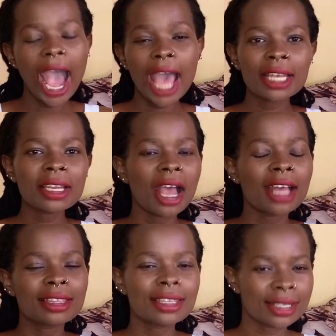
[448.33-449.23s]
I'm at
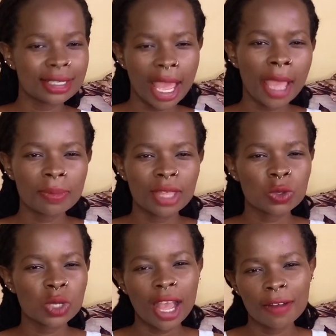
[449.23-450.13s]
this time that we
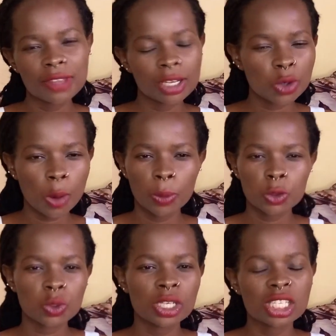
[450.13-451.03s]
have that
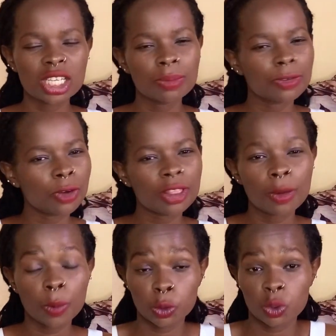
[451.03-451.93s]
opportunity before the
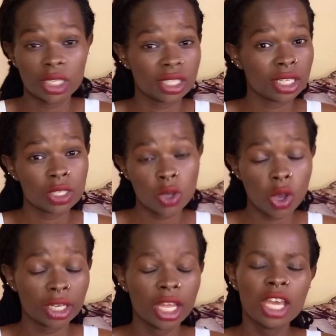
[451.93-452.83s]
opportunity is gone.